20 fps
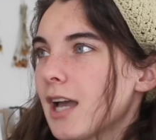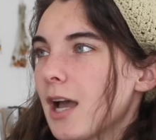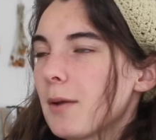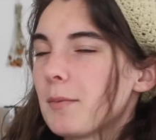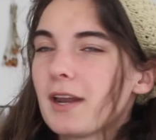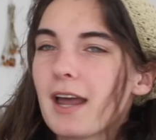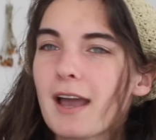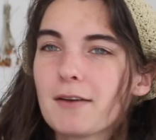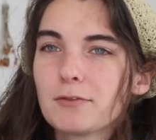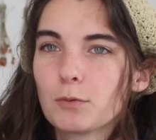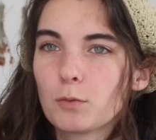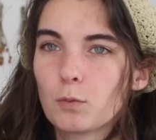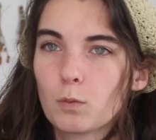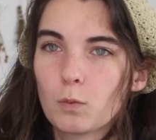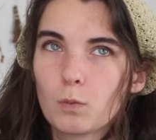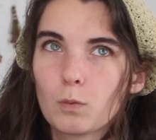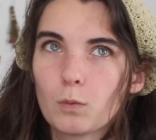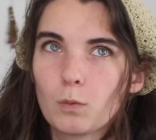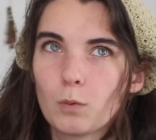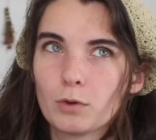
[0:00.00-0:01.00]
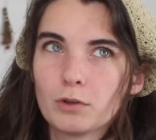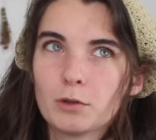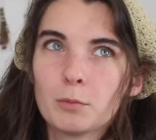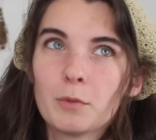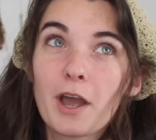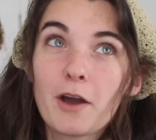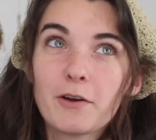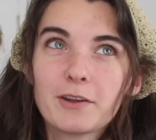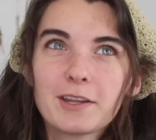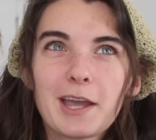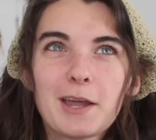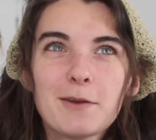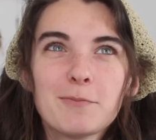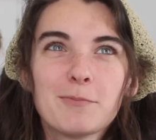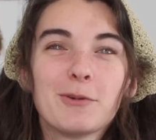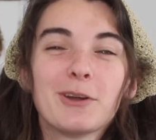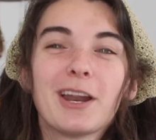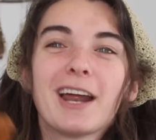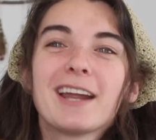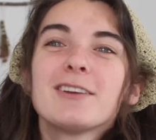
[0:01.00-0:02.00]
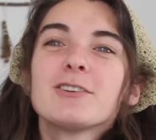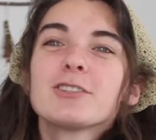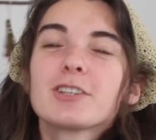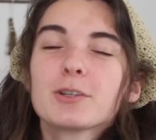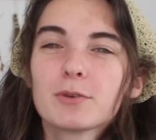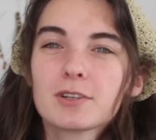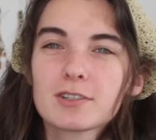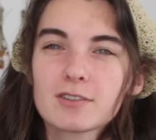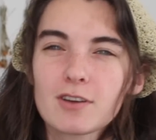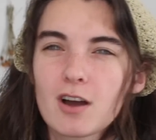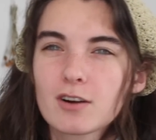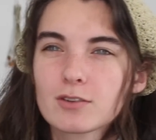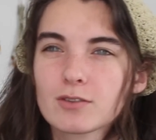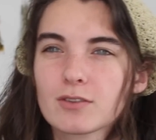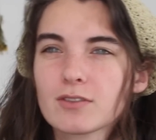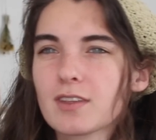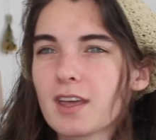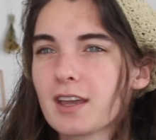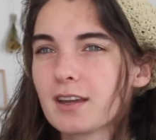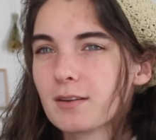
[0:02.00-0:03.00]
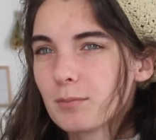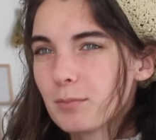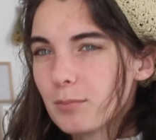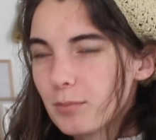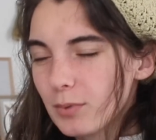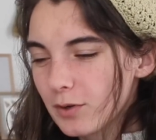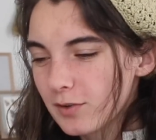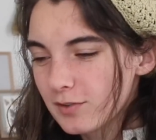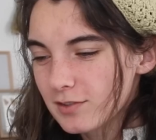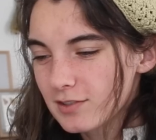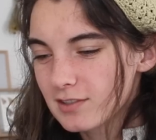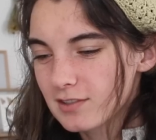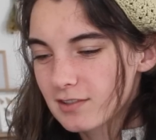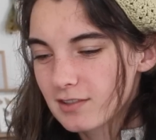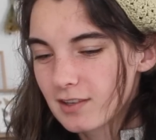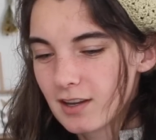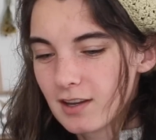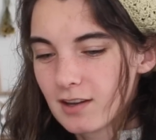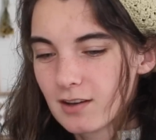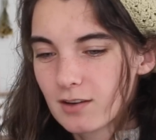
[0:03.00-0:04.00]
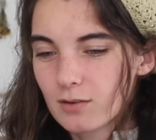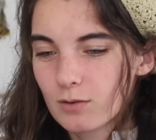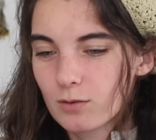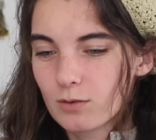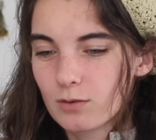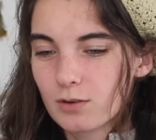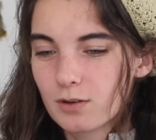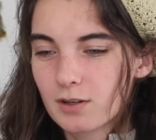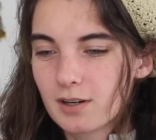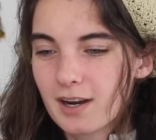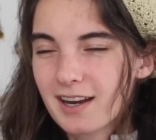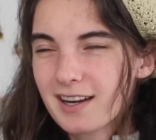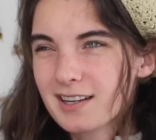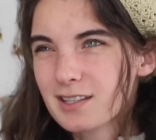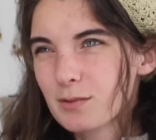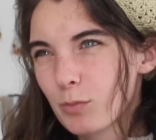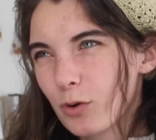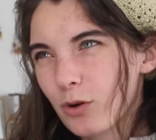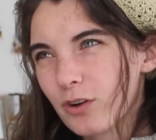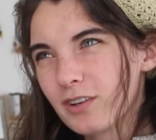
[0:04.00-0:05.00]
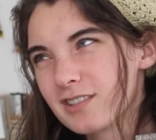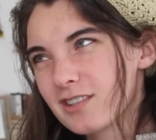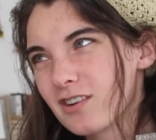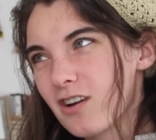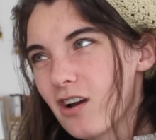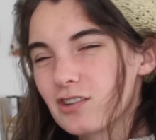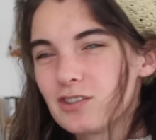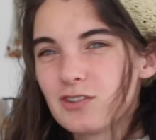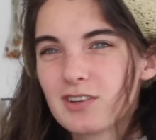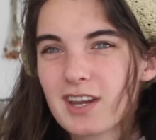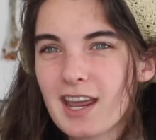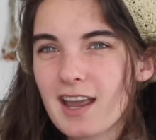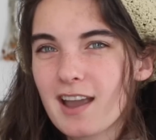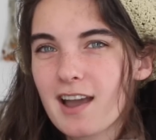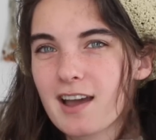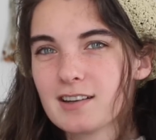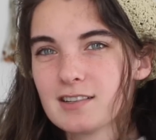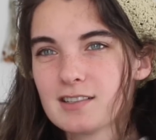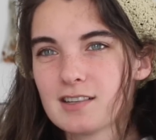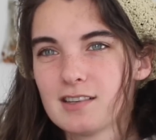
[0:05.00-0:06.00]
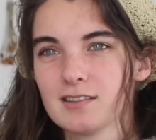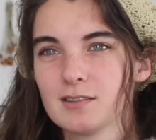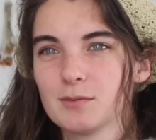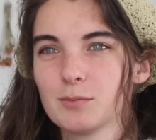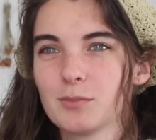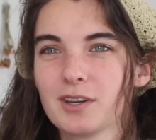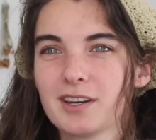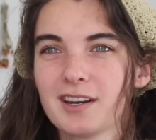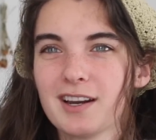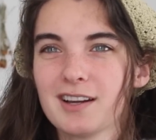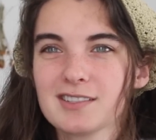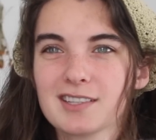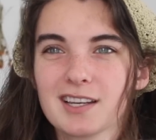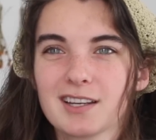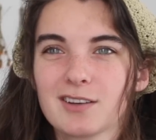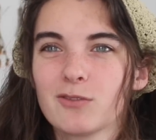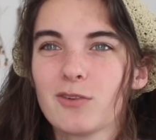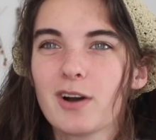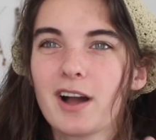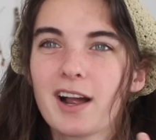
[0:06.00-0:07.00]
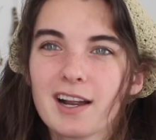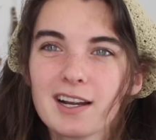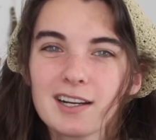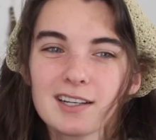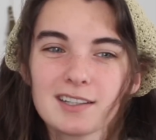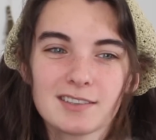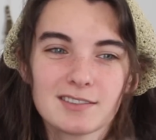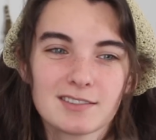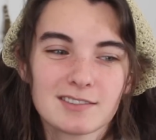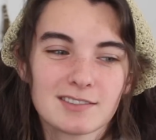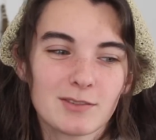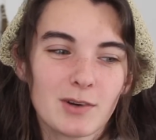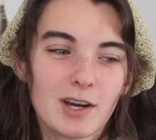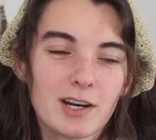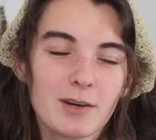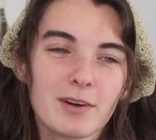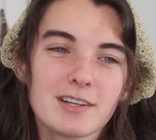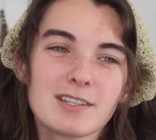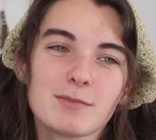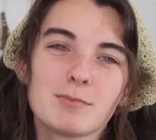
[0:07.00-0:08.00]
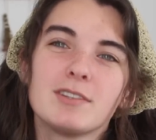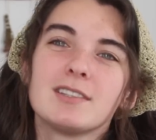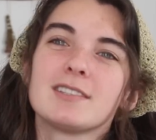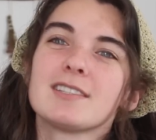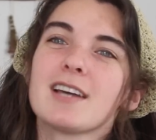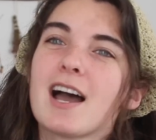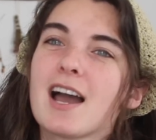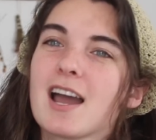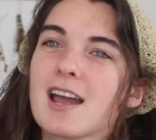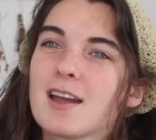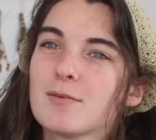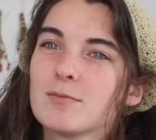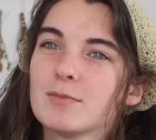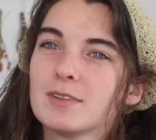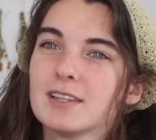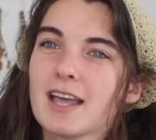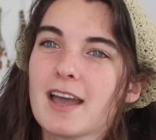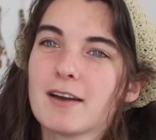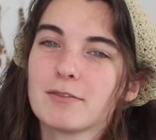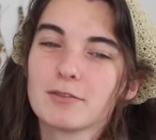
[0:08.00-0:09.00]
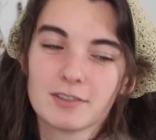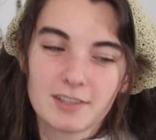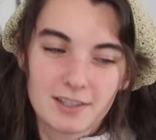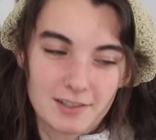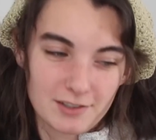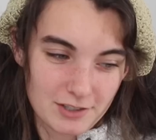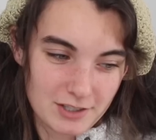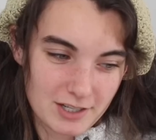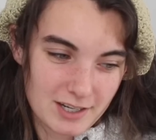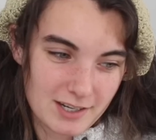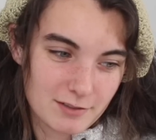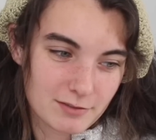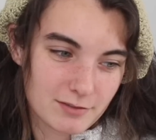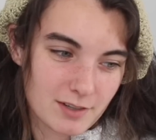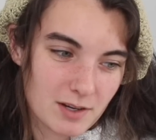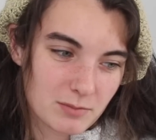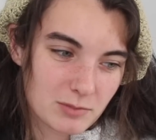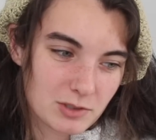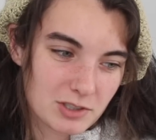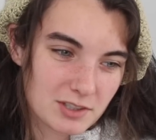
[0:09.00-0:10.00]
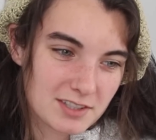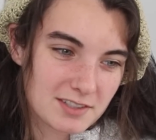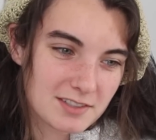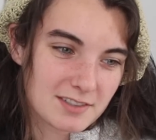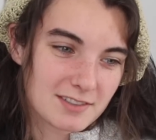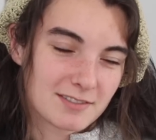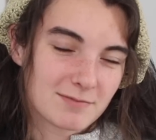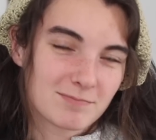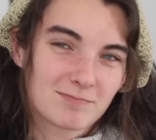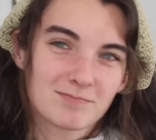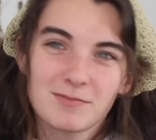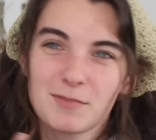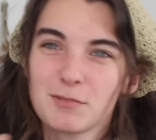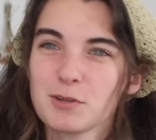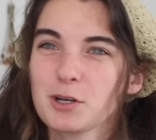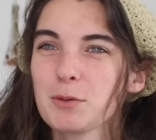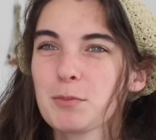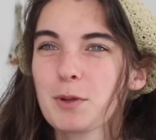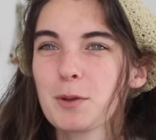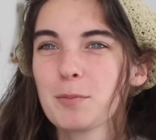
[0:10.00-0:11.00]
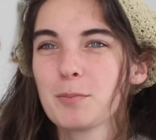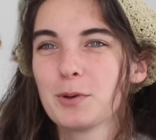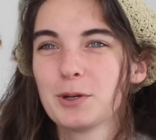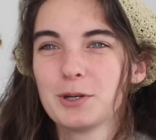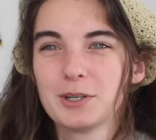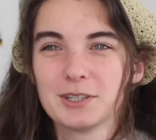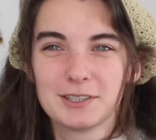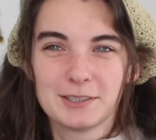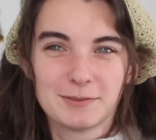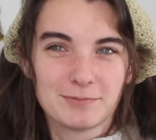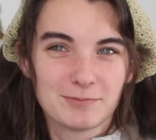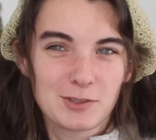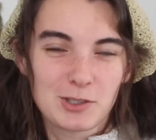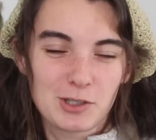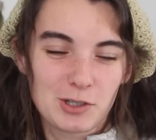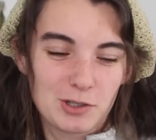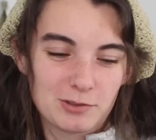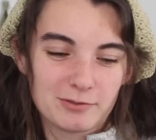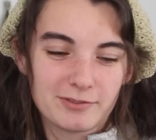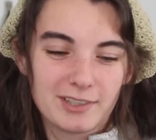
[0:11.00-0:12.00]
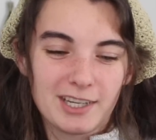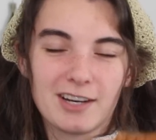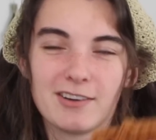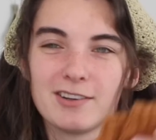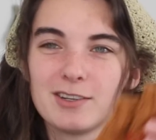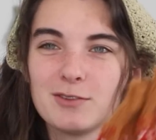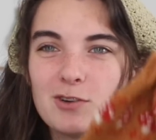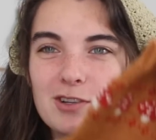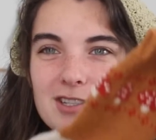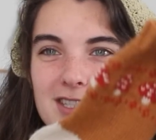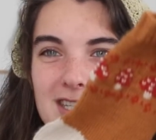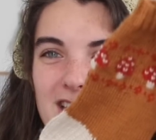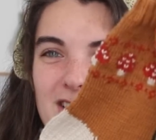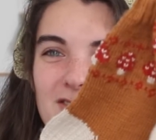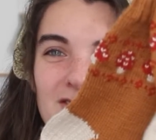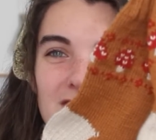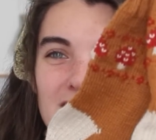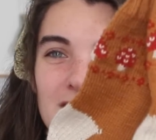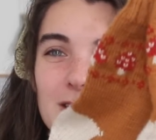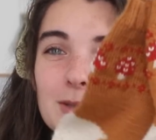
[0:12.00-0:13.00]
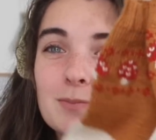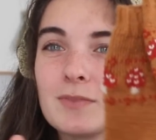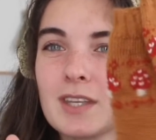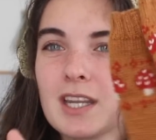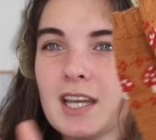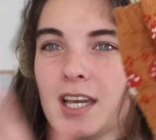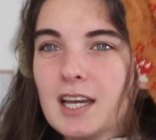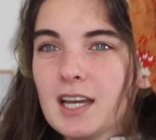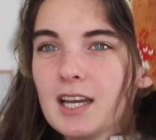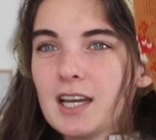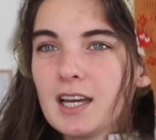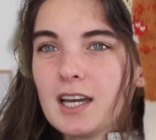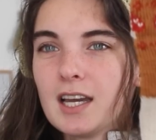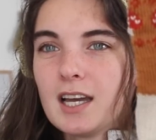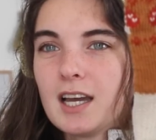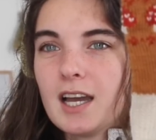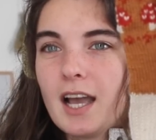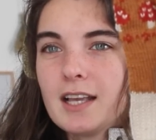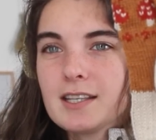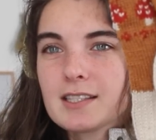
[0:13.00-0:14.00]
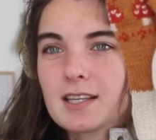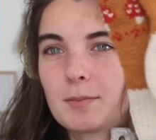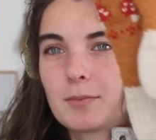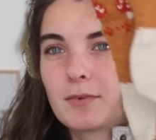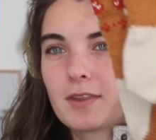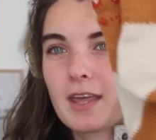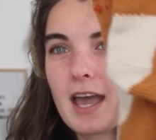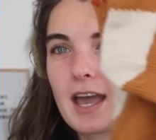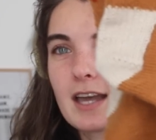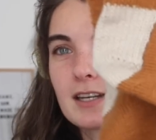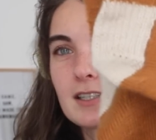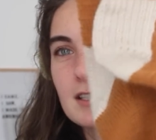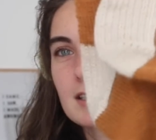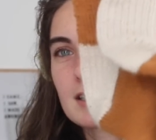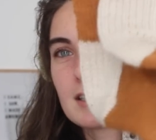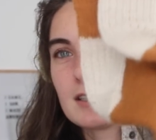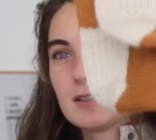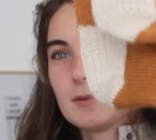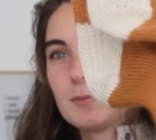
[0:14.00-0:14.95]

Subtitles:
I mean, I haven't worn them out yet, but I usually wear socks with like boots or I guess Birkenstocks. You can kind of see them, but I was like, why do I spend the time and the effort, the energy if they're gonna be put in a shoe, you know, you won't see them. So I skipped that.